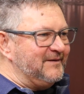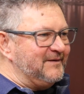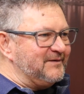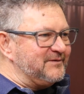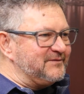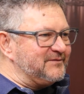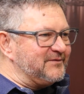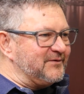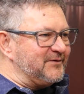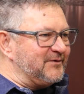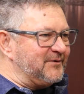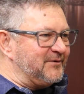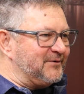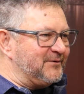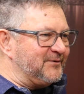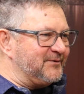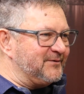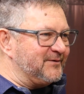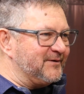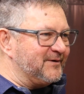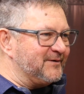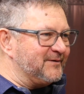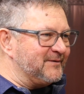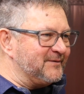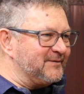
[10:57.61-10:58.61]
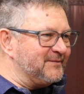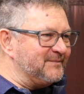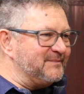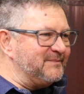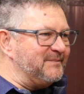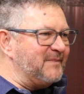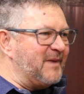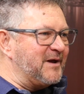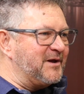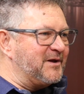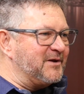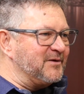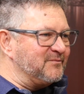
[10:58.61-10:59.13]
So they're
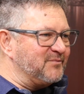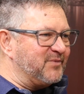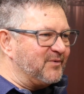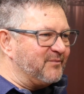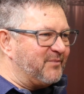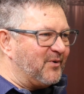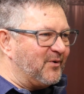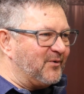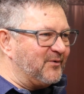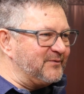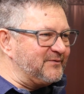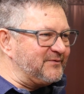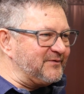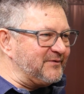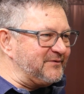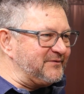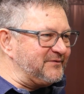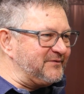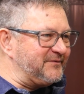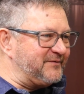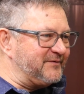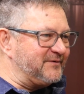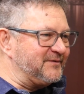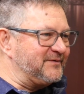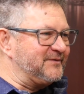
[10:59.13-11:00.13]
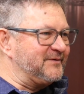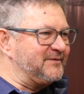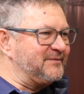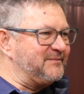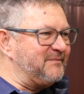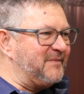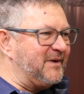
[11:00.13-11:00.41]
making proposals for